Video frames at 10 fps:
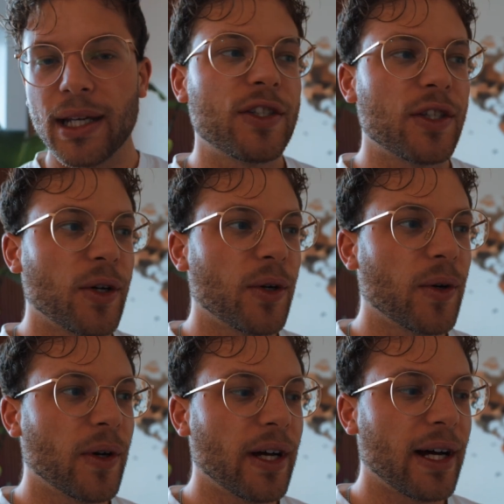
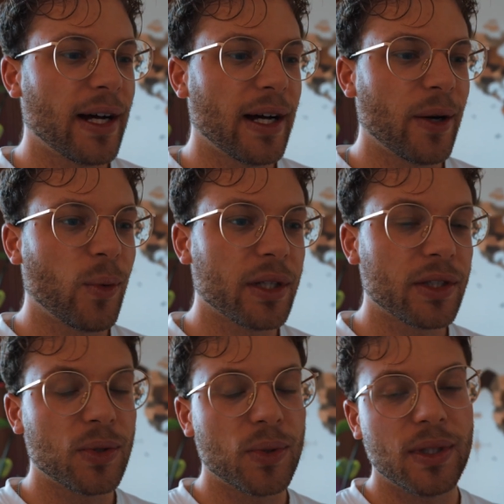So I
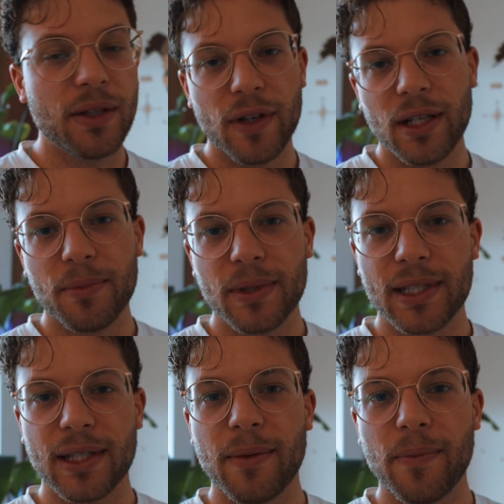want to develop
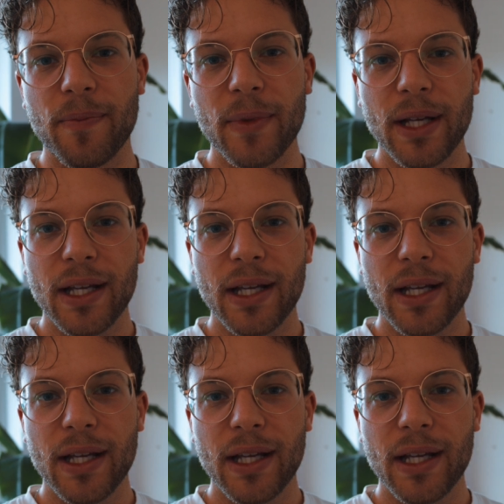some